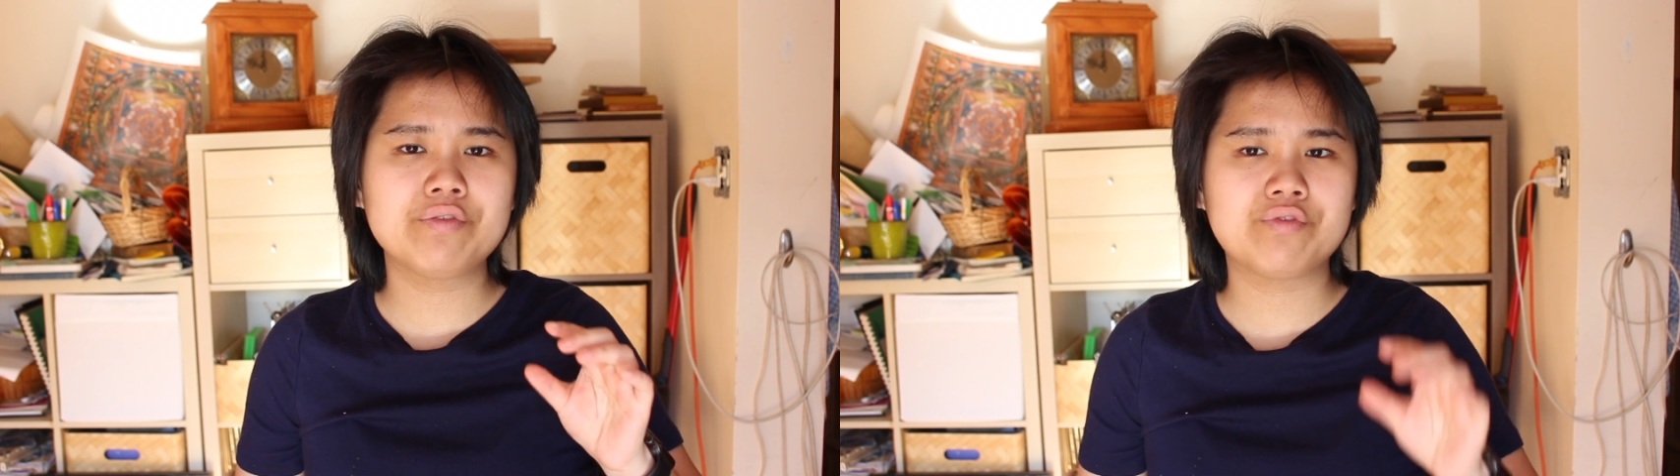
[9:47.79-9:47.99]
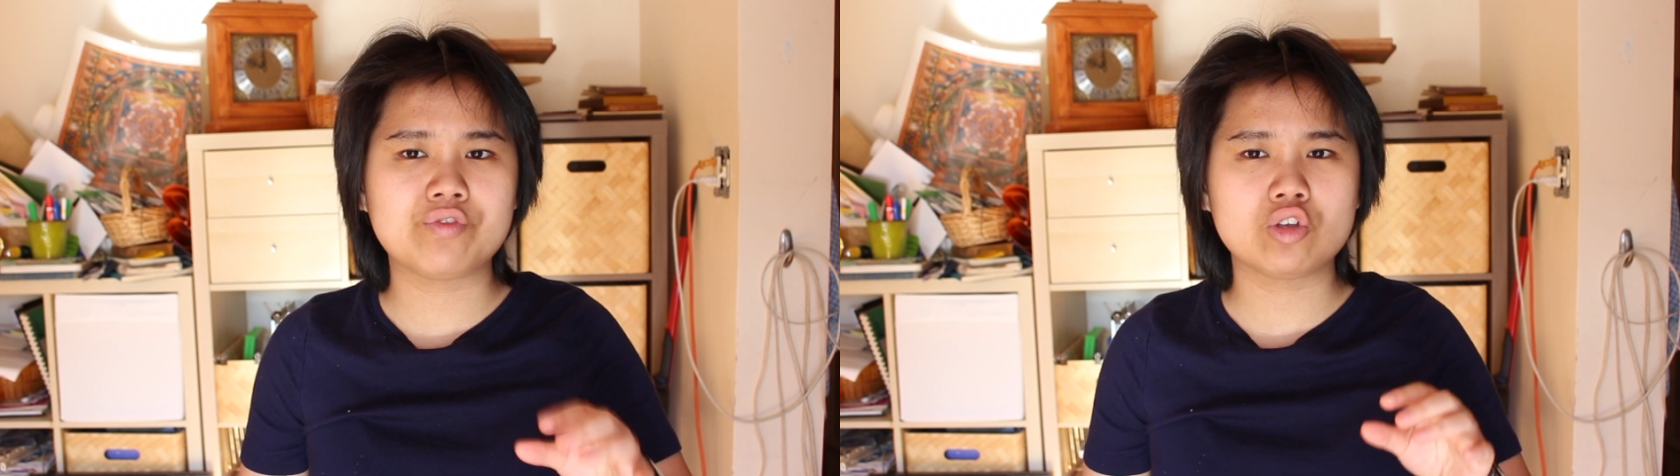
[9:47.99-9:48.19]

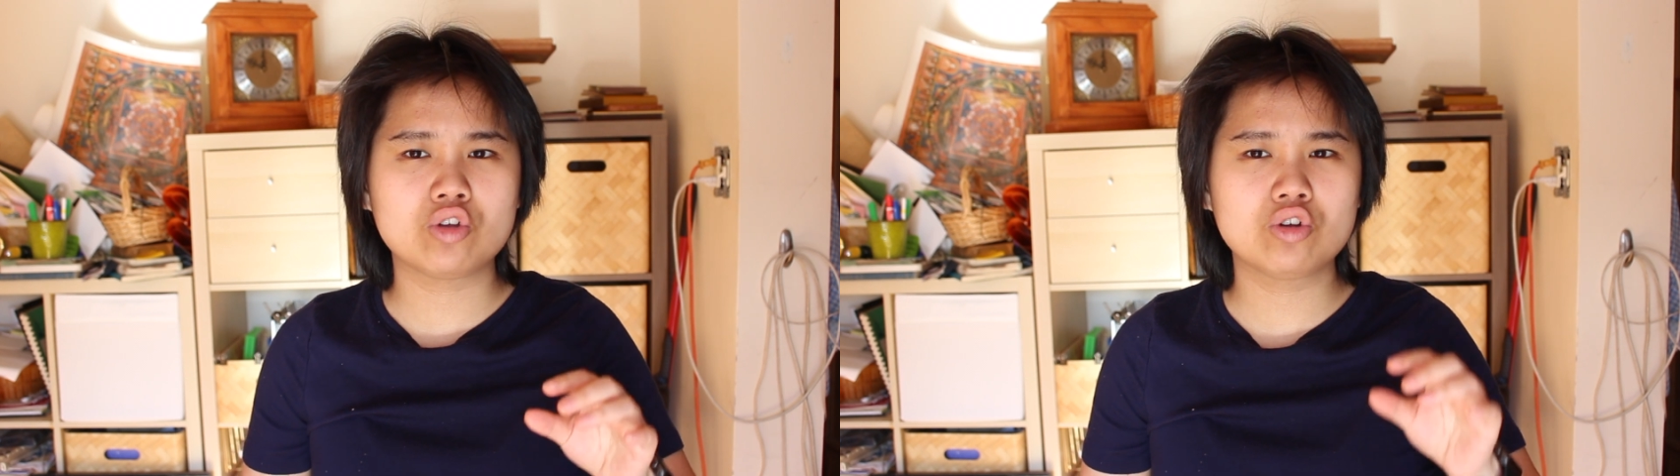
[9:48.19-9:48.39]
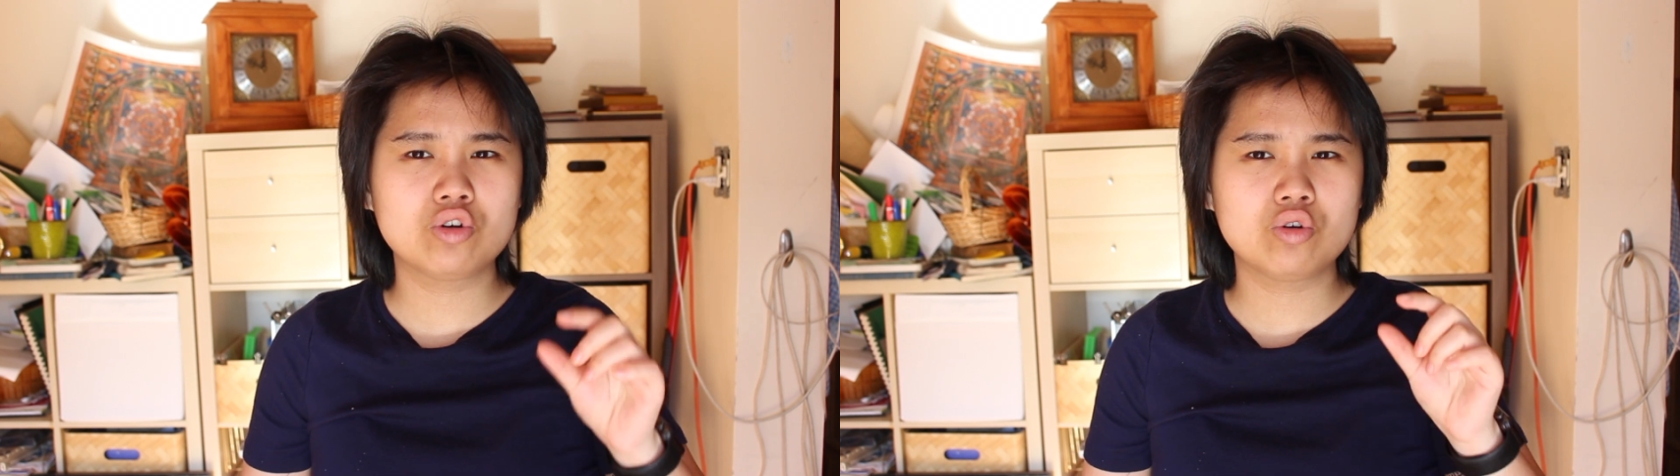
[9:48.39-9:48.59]

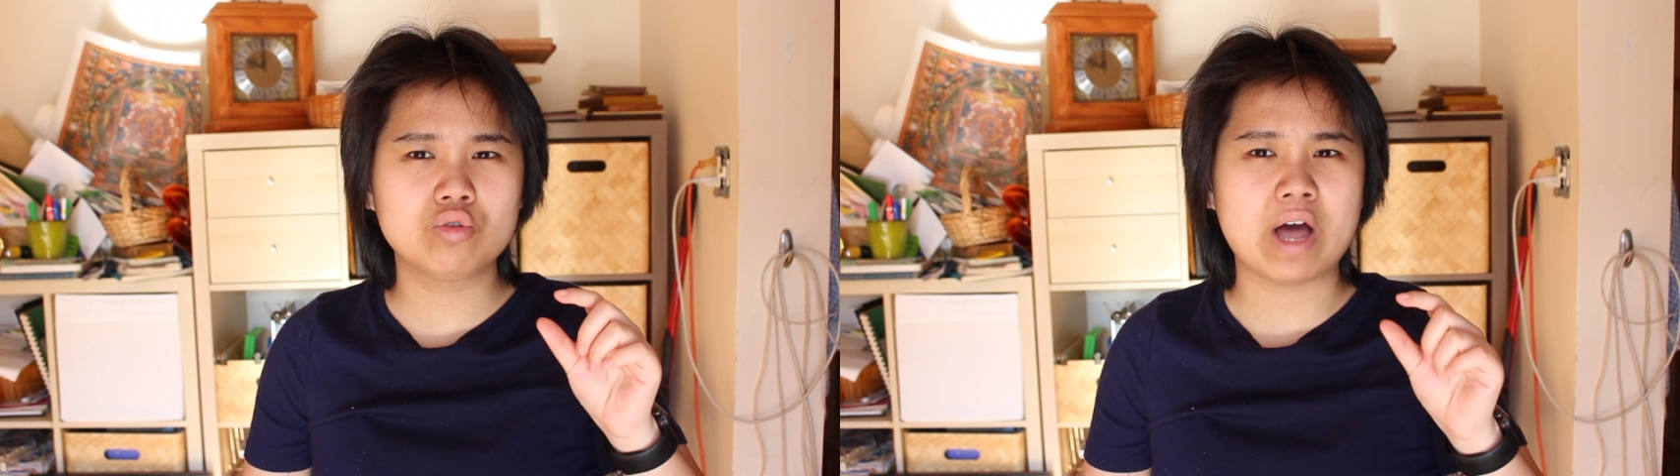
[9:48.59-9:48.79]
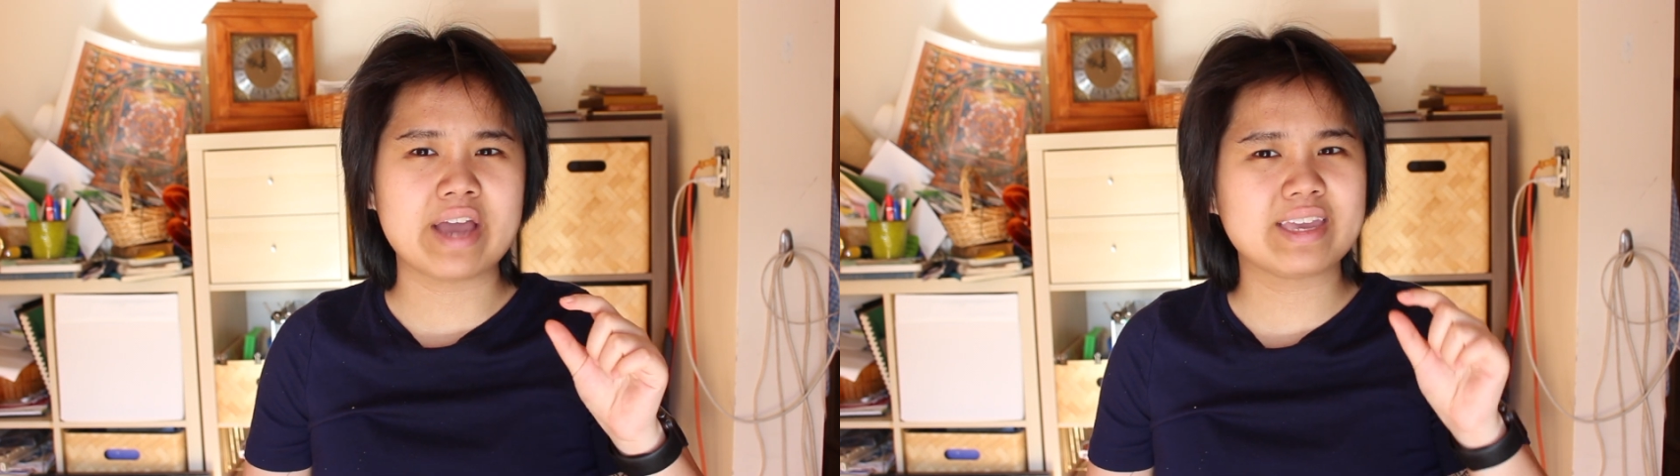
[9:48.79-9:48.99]
few
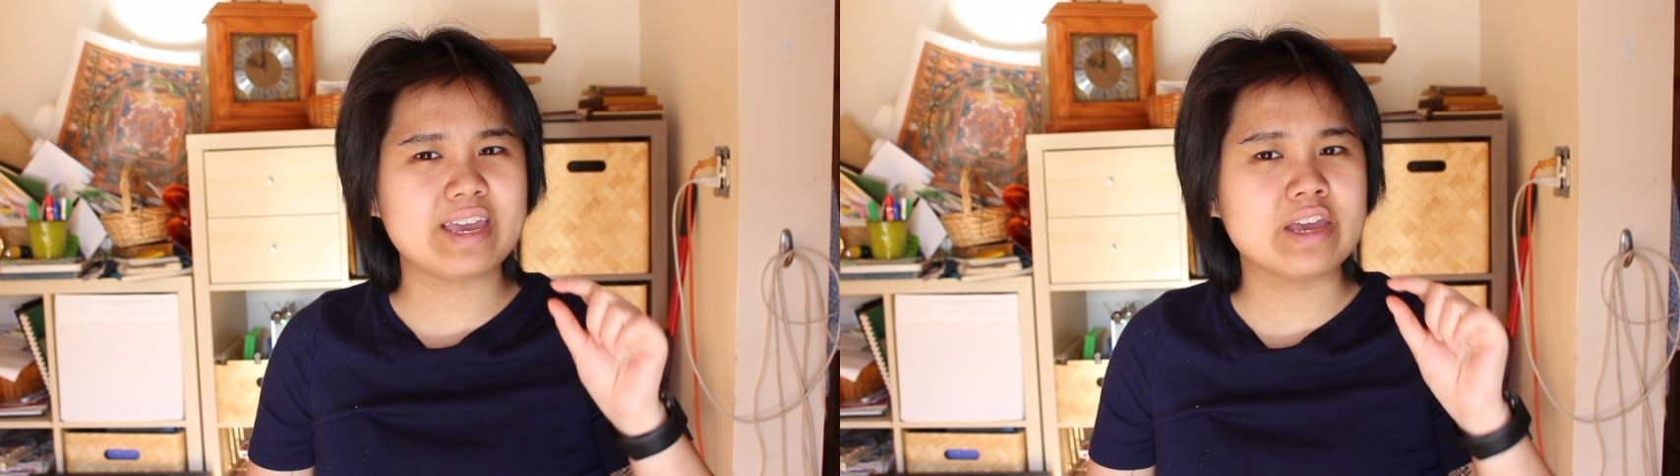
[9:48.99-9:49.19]
like